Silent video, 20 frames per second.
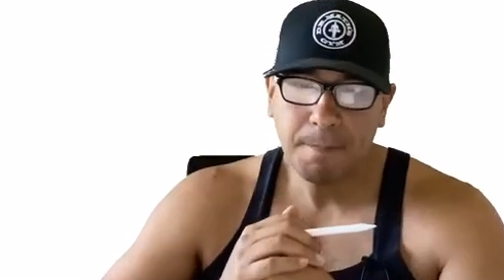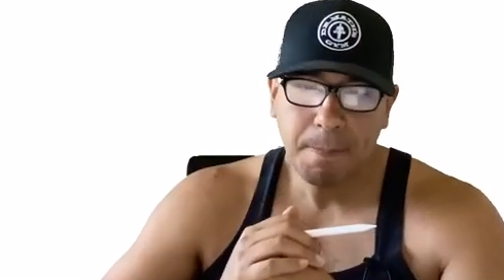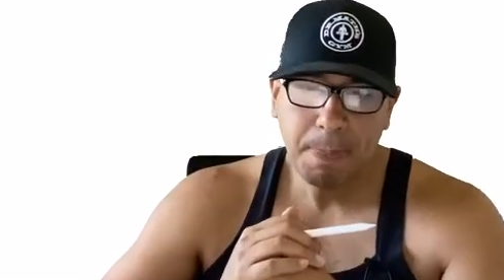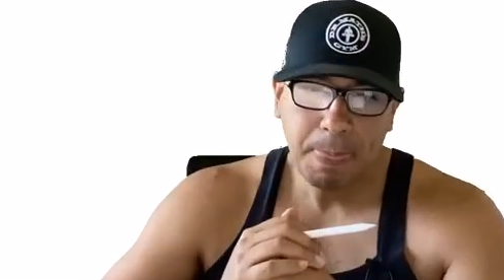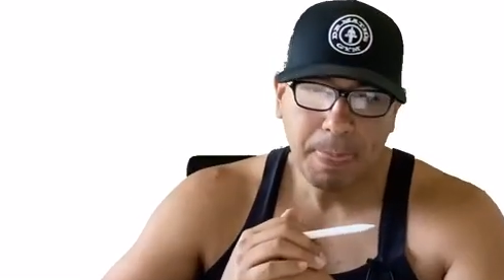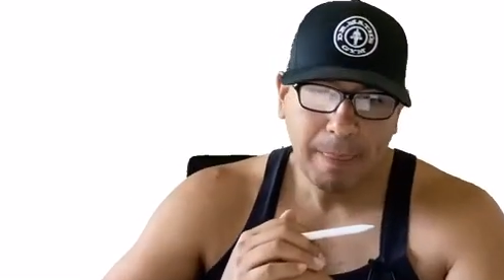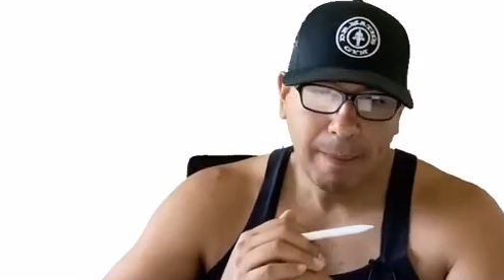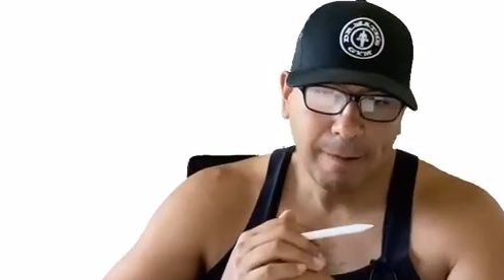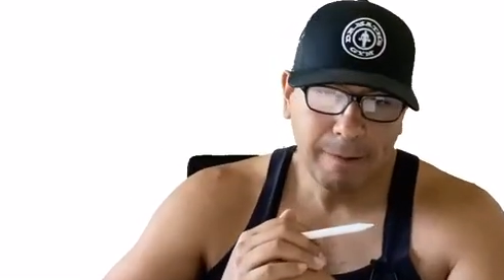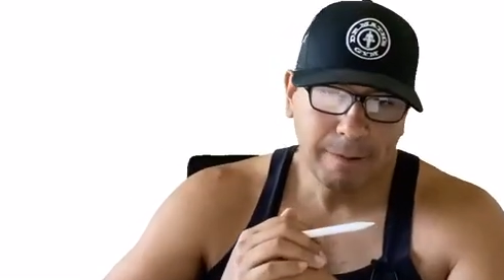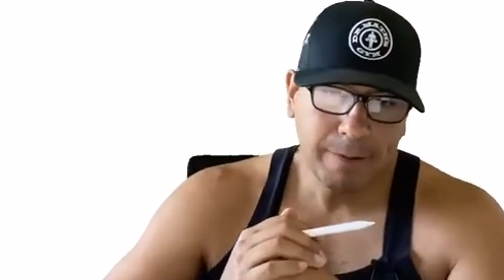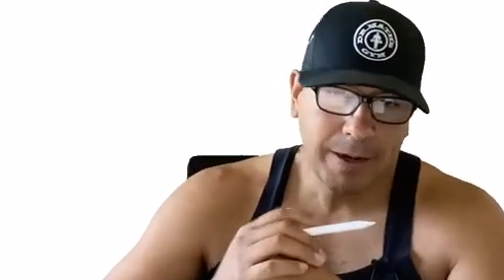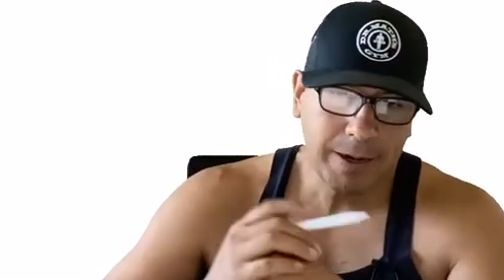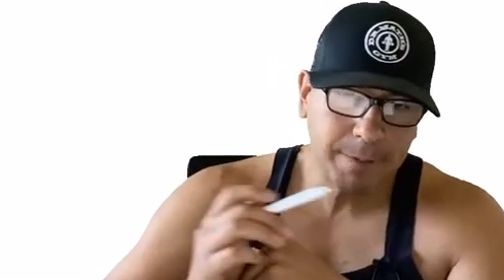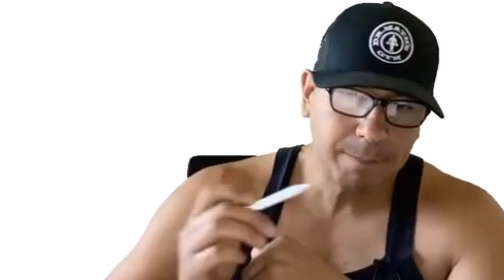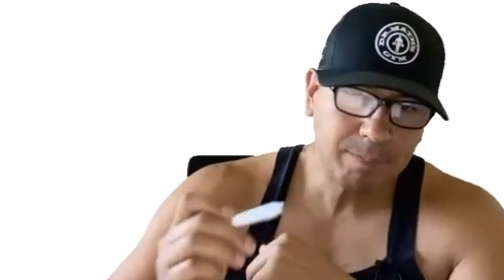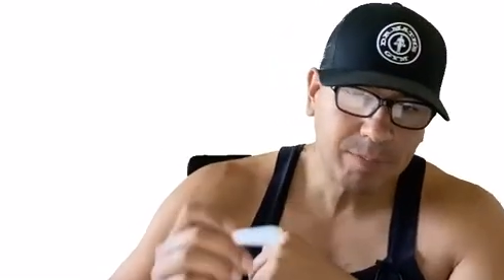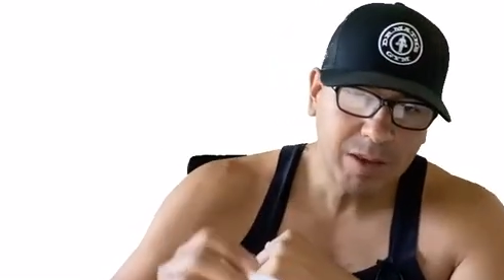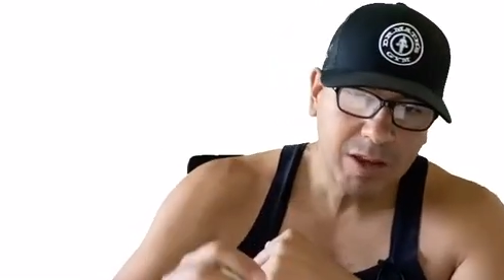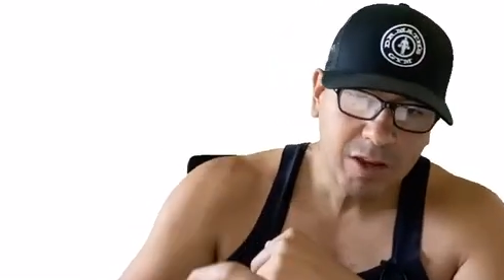All
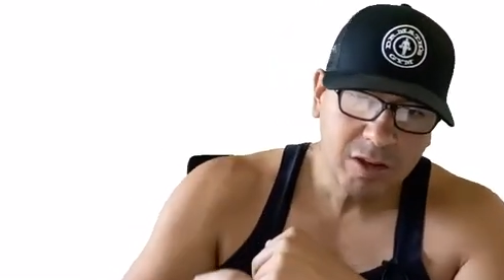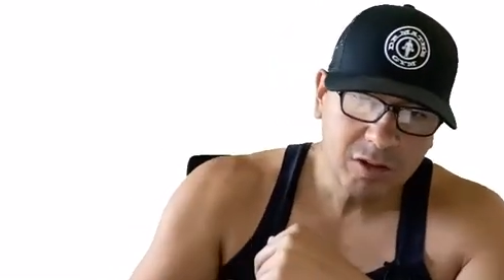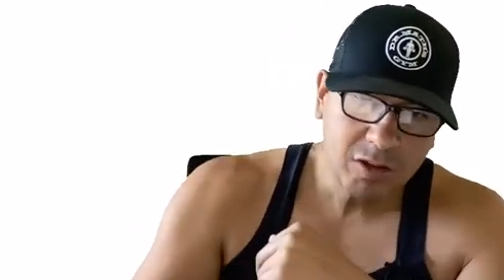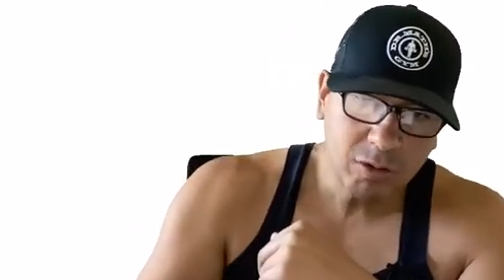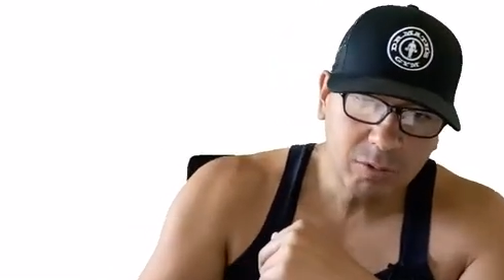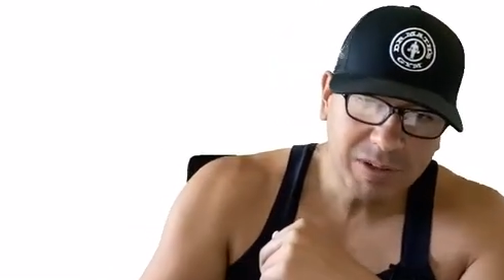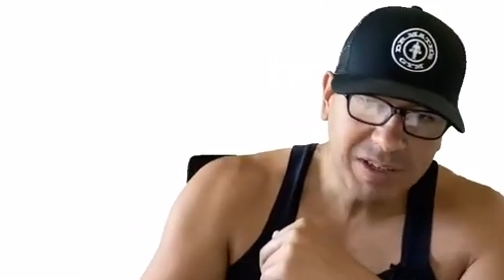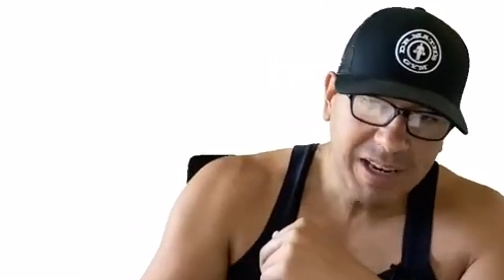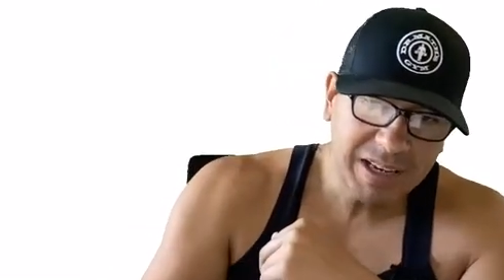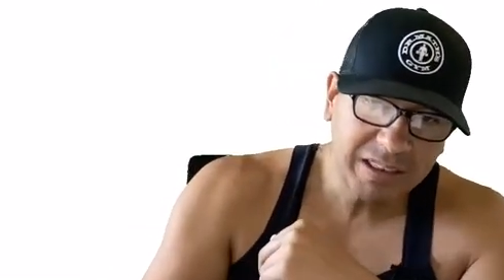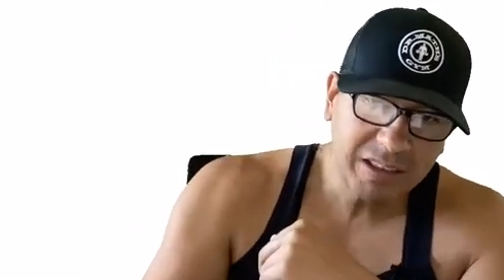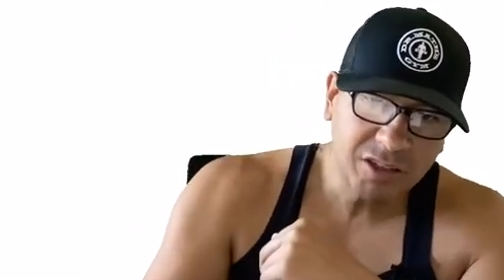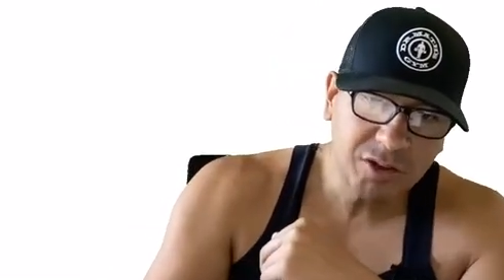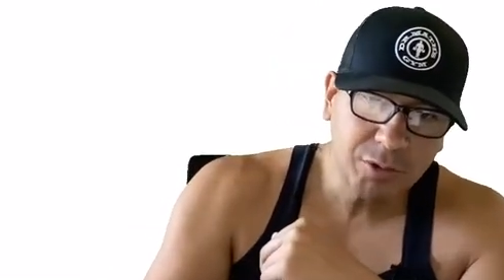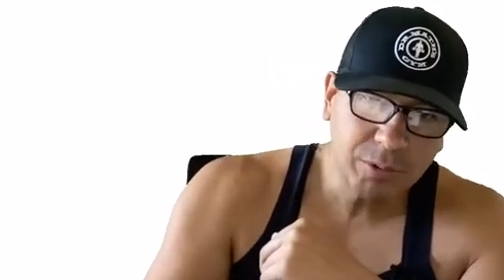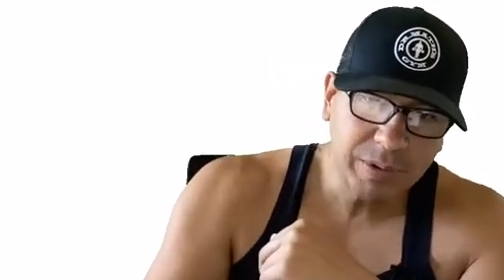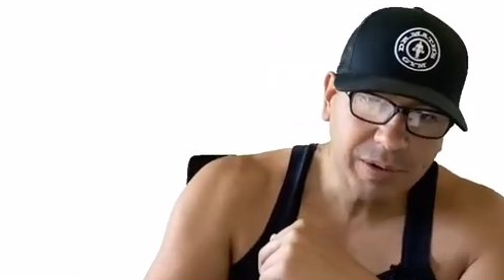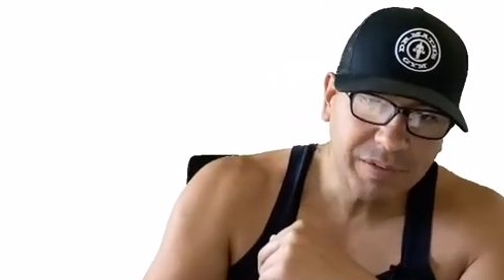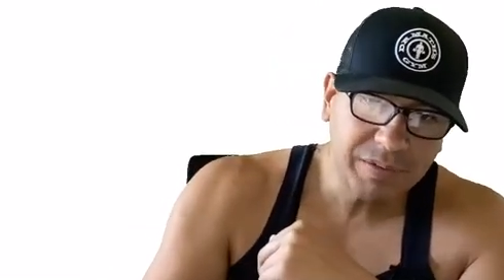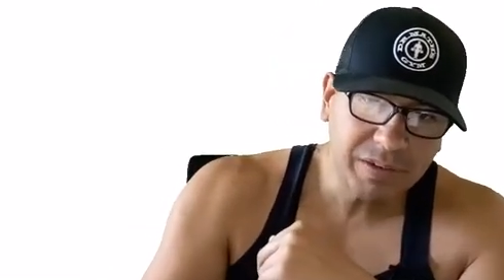right. So we take the
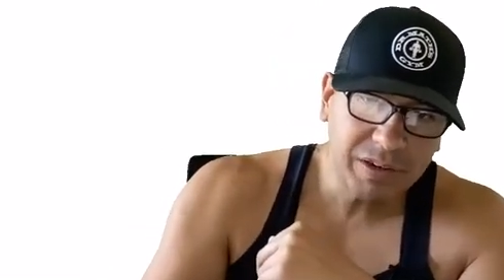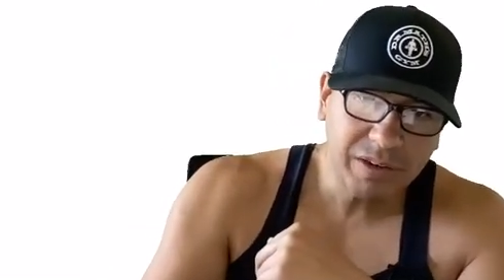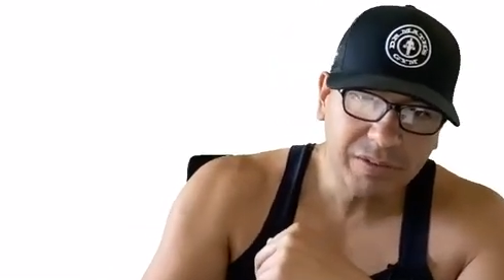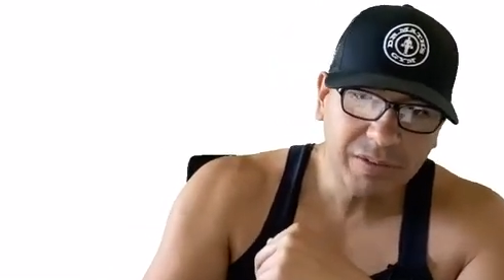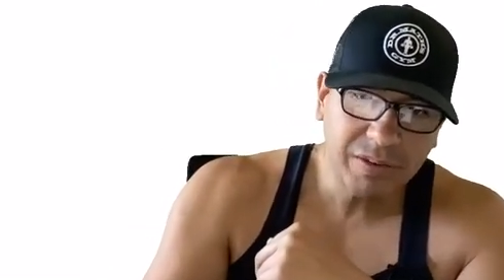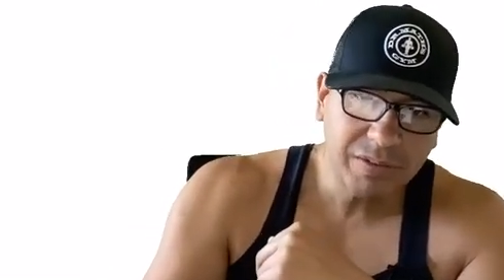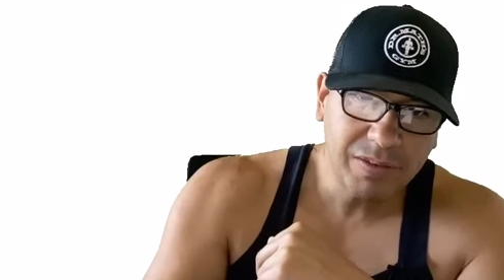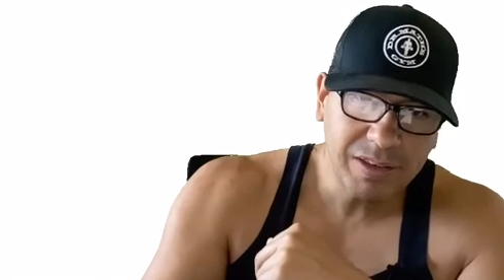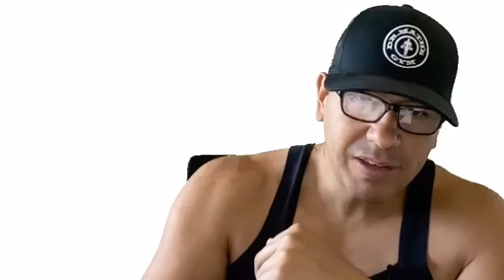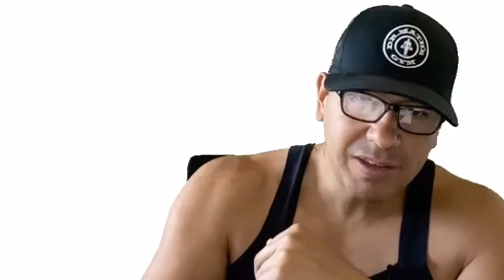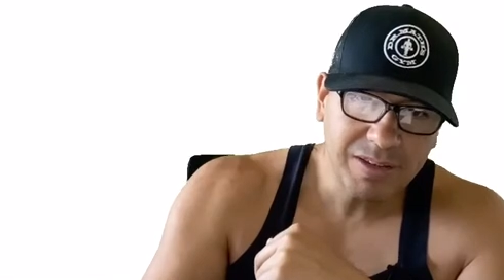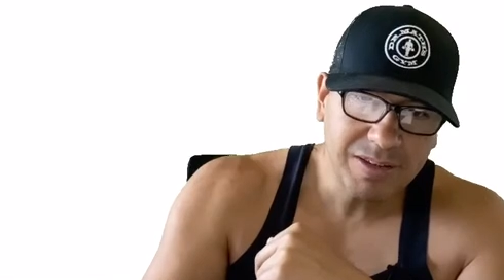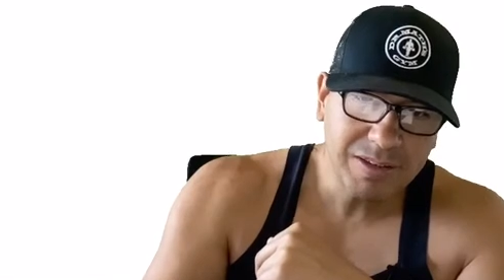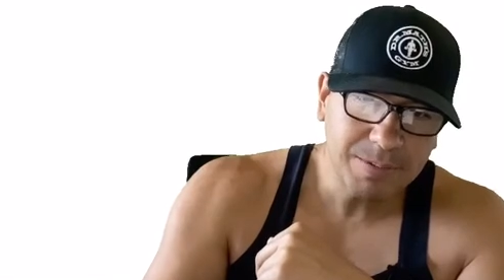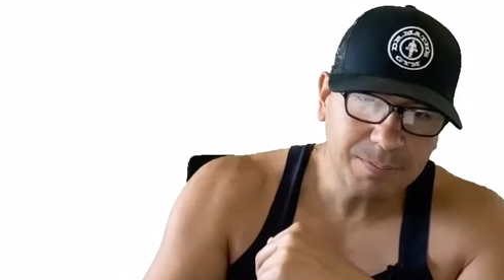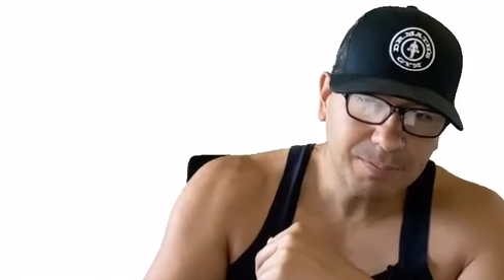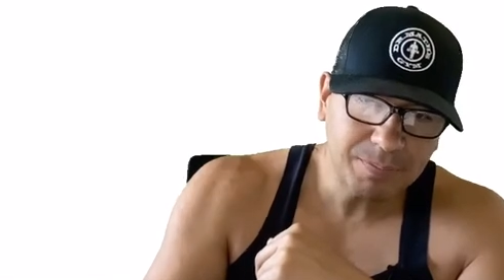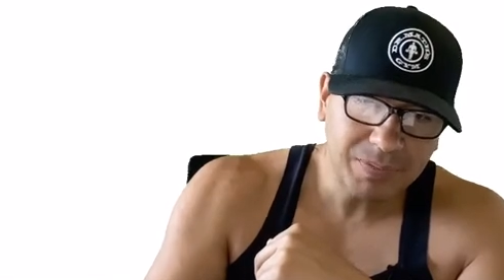derivative of this